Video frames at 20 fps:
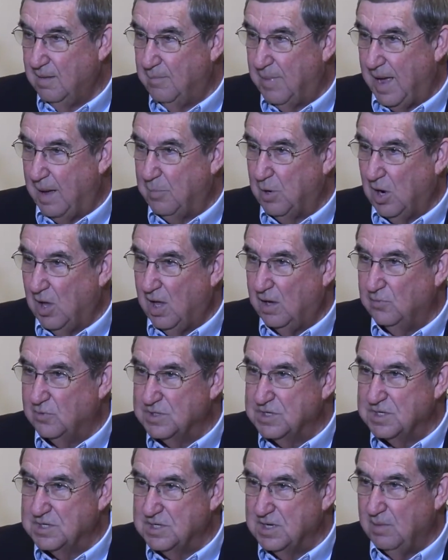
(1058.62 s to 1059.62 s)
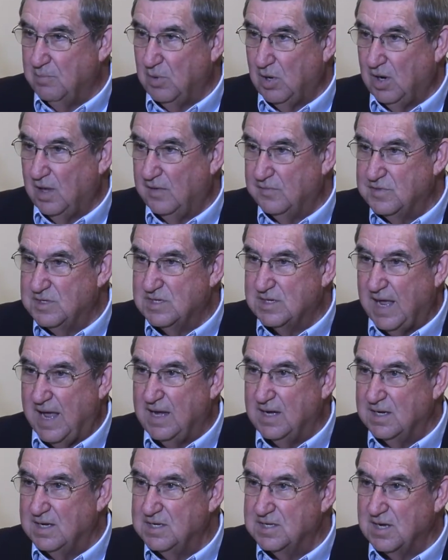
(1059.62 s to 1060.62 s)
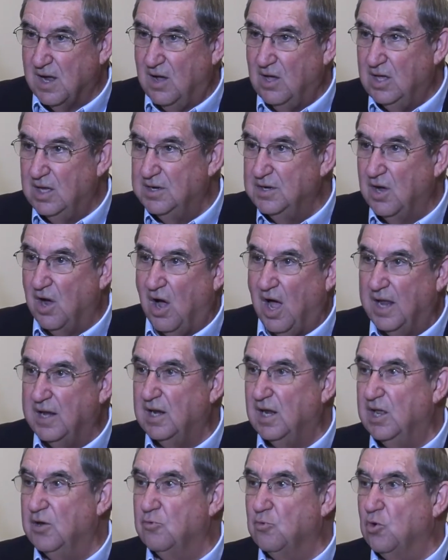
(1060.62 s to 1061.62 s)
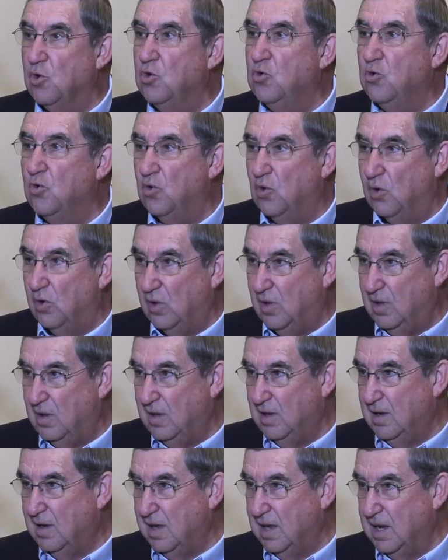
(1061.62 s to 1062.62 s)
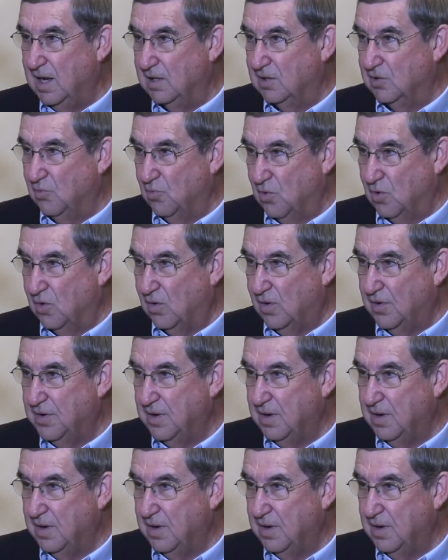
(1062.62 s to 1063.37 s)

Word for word: Babylon was a symbol of Satan's ungodly rule in the world